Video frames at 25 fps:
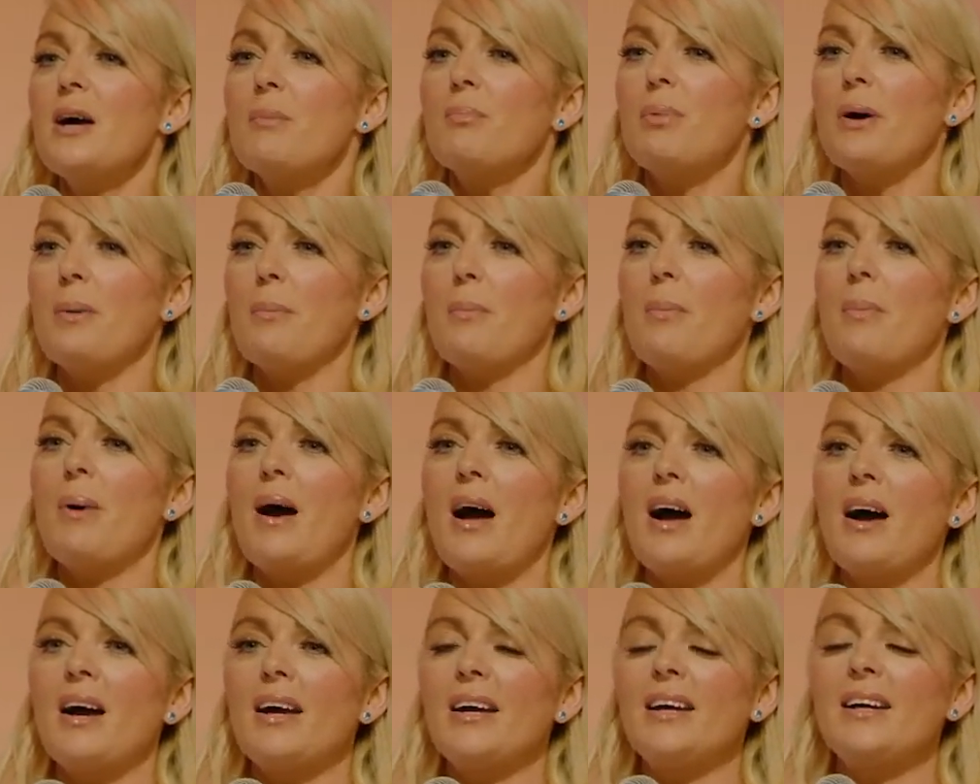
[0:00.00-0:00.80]
but
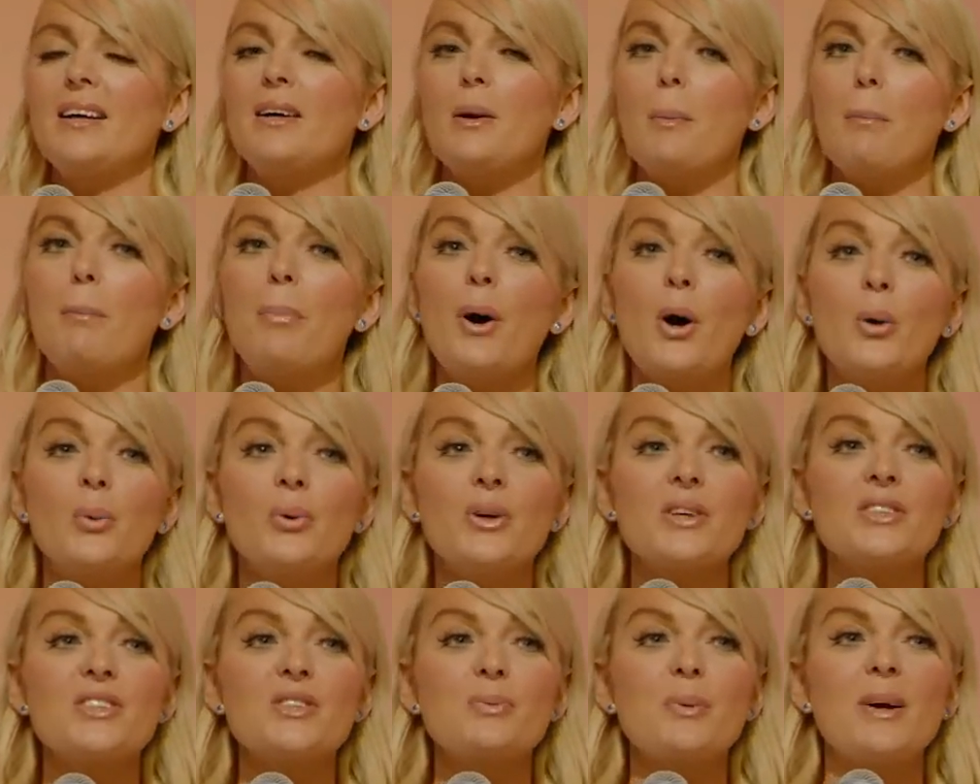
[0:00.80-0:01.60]
my
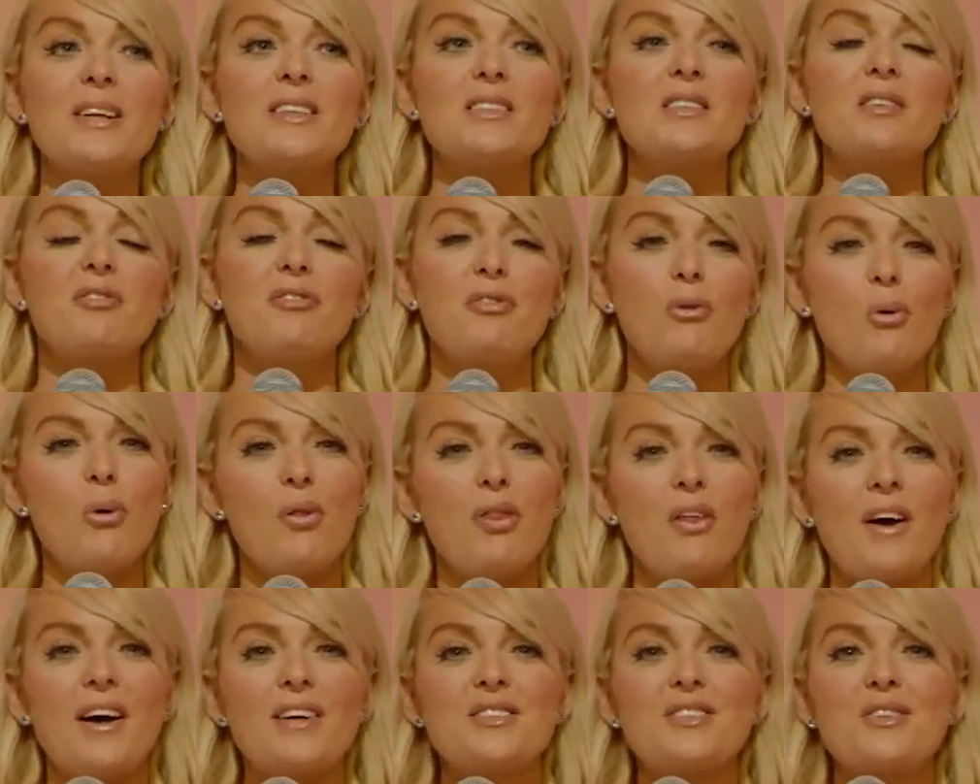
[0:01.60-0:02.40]
bonus went to
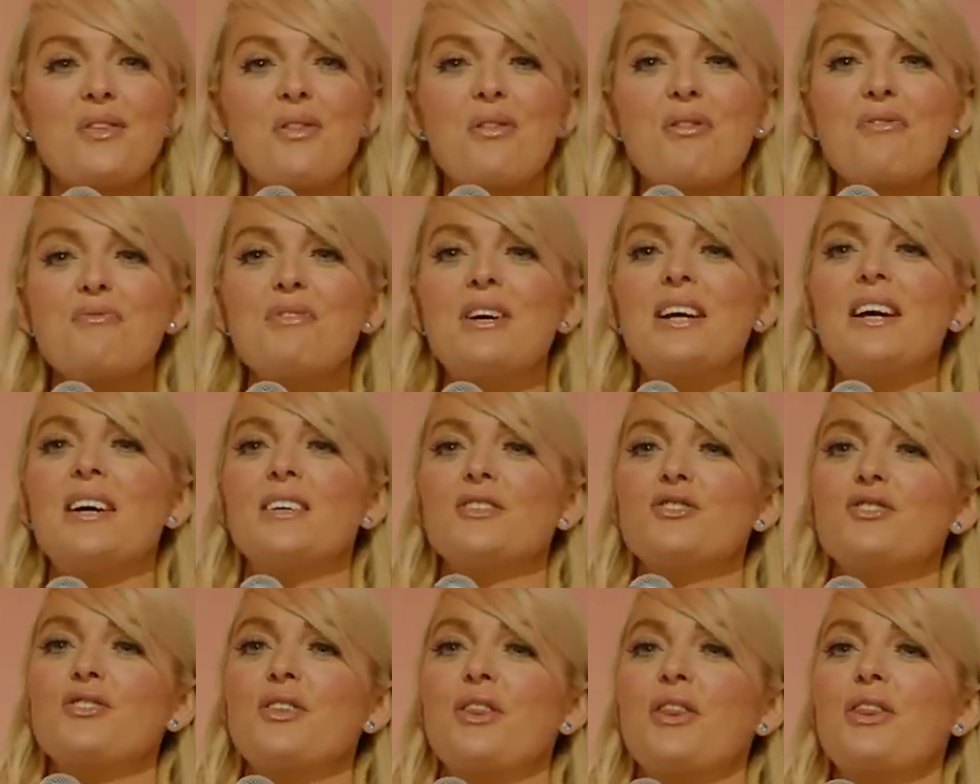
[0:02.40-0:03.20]

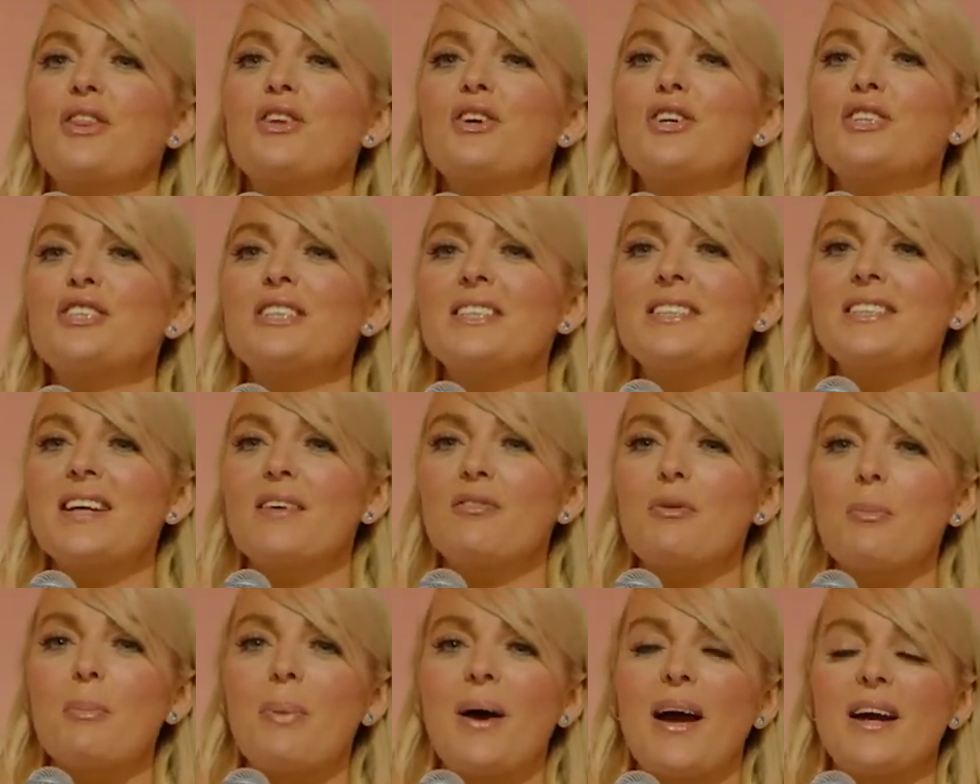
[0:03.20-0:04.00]

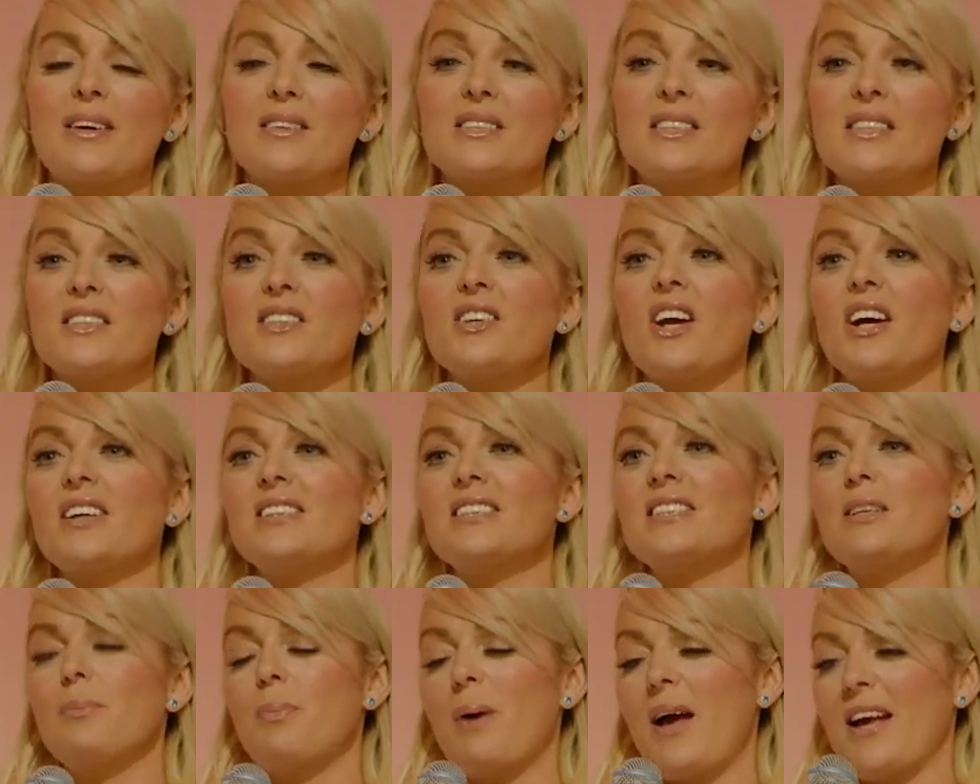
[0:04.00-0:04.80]

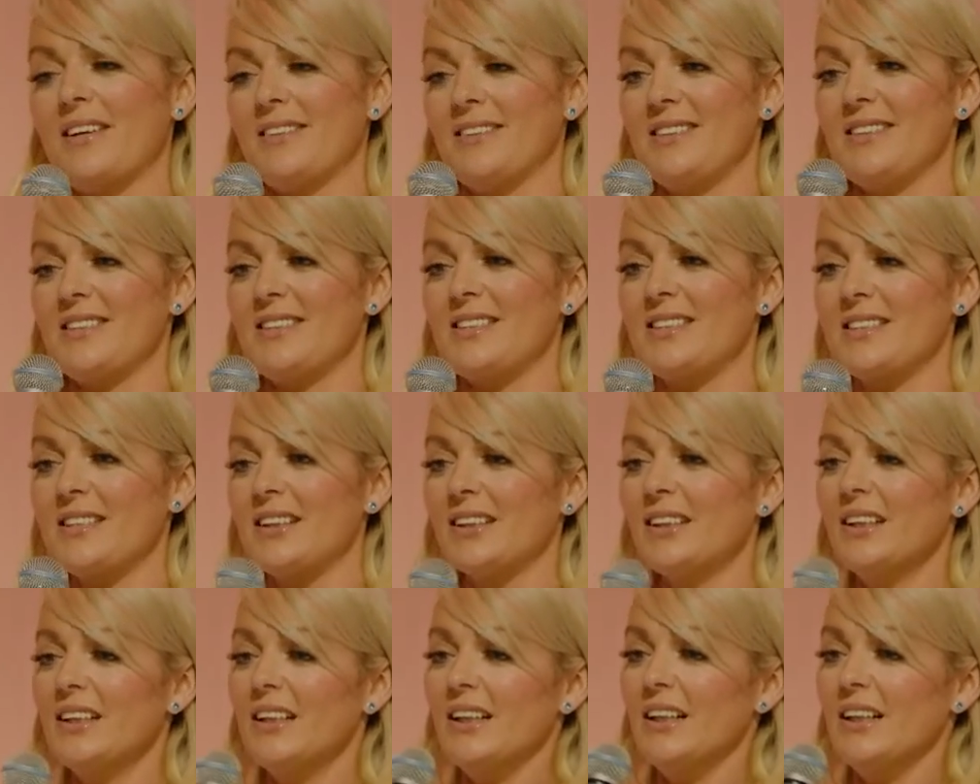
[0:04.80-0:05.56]
£4,337.90.